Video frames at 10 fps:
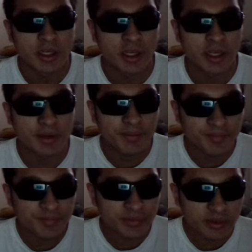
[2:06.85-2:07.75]
And
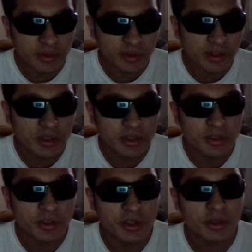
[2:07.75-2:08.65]

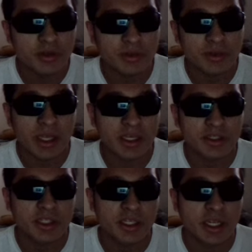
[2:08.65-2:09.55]
you know,
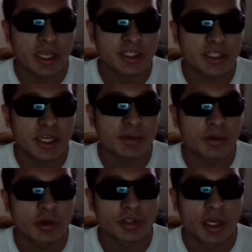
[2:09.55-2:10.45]
as time
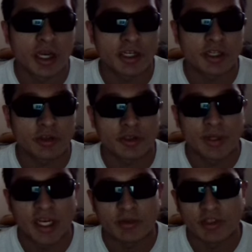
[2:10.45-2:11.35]
goes on and goes
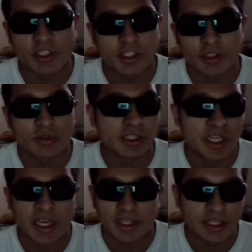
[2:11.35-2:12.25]
by, we see to it
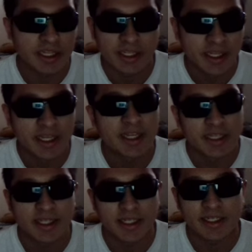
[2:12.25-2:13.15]
that
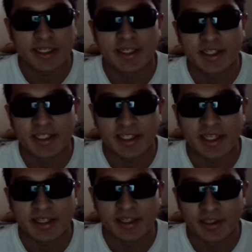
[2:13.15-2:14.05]
things are just
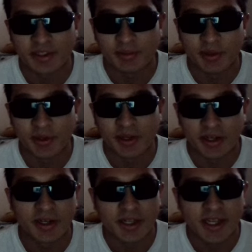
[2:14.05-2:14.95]
getting a little
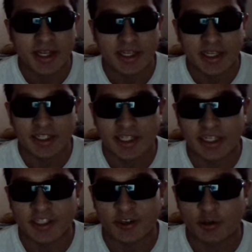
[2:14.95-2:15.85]
more
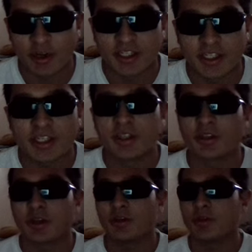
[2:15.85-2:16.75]
intense and crazy, you
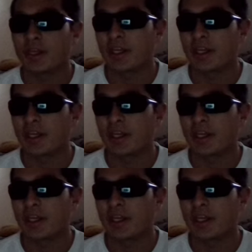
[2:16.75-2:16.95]
know.